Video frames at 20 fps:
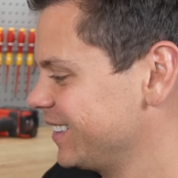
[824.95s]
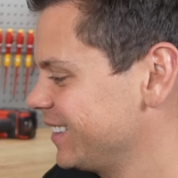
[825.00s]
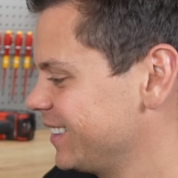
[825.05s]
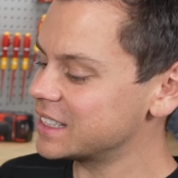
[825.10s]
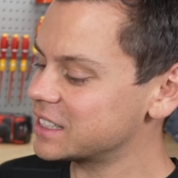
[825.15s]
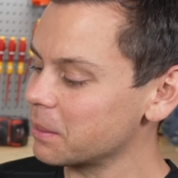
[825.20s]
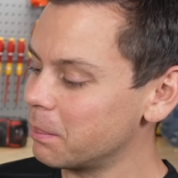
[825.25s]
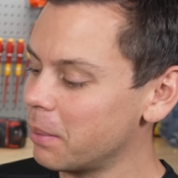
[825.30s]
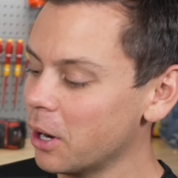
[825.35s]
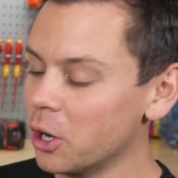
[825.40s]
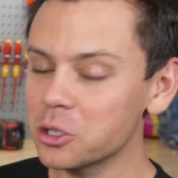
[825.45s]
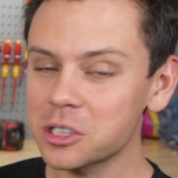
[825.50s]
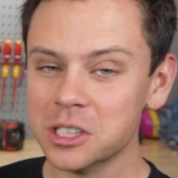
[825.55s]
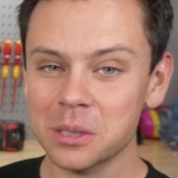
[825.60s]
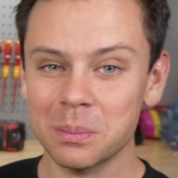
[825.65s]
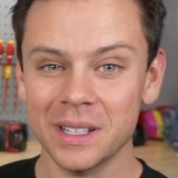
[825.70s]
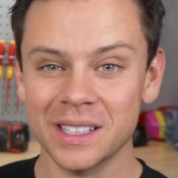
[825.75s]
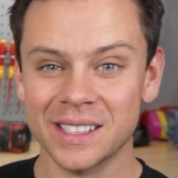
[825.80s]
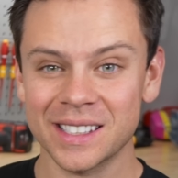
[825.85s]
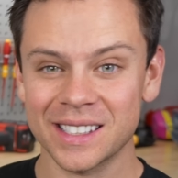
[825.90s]
It's supposed
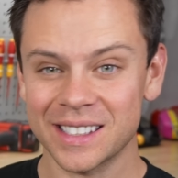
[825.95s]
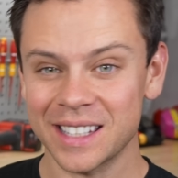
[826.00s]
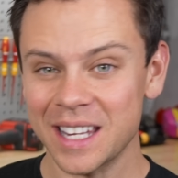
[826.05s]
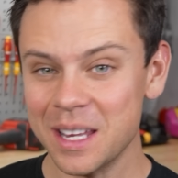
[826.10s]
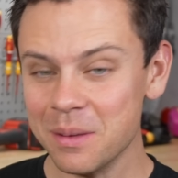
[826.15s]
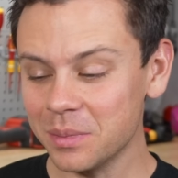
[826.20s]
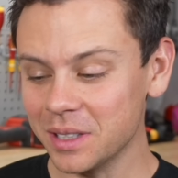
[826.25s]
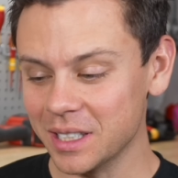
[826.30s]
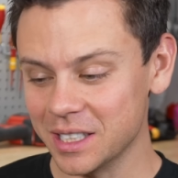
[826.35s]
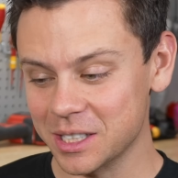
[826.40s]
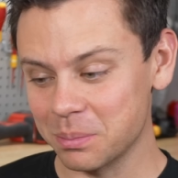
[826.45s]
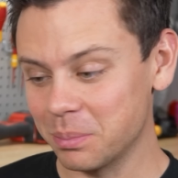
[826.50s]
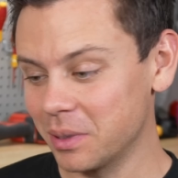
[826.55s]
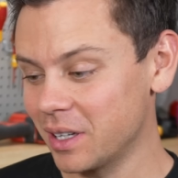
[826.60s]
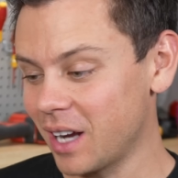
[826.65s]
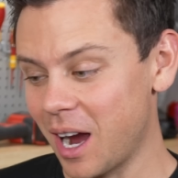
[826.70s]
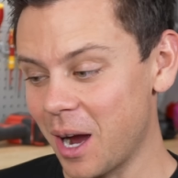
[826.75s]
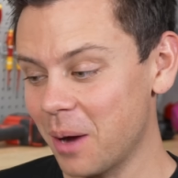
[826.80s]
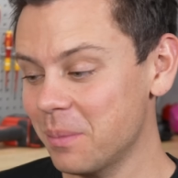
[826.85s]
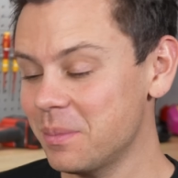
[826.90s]
to be seamless,
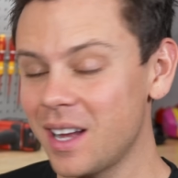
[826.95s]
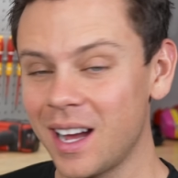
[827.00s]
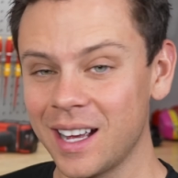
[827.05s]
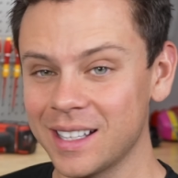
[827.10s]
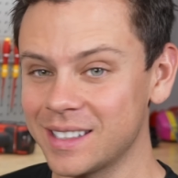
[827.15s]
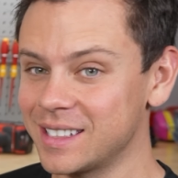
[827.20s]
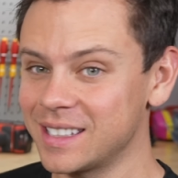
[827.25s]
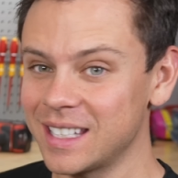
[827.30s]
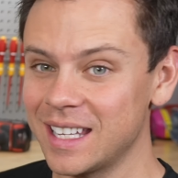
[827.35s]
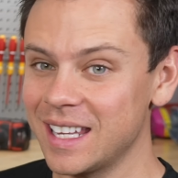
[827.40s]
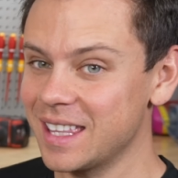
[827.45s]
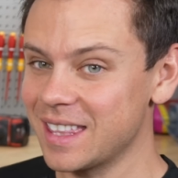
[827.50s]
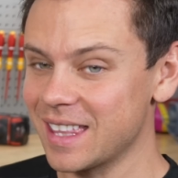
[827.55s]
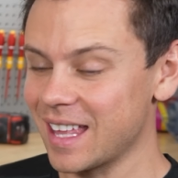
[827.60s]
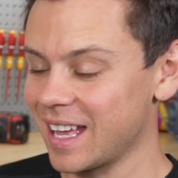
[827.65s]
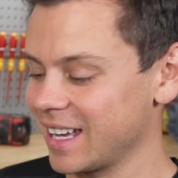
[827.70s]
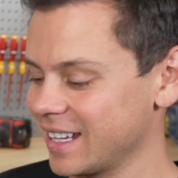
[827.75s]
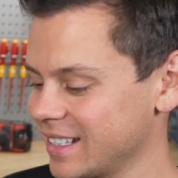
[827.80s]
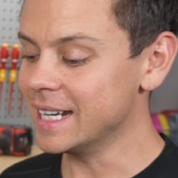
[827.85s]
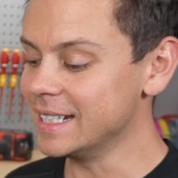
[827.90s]
but I'm not seeing that.